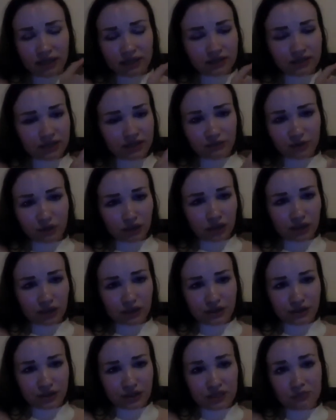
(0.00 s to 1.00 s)
different
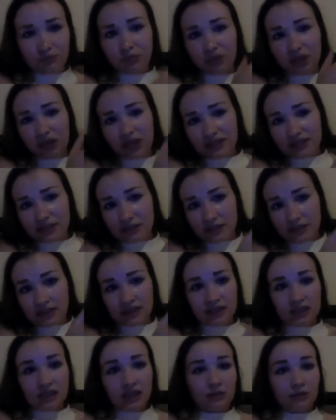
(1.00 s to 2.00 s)
clinics, plastics,
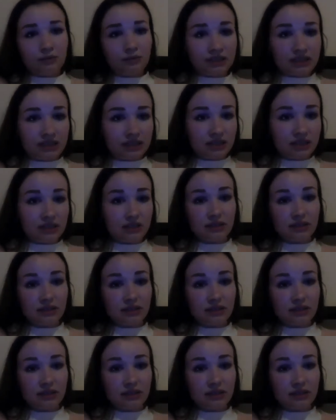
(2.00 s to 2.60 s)
diabetics,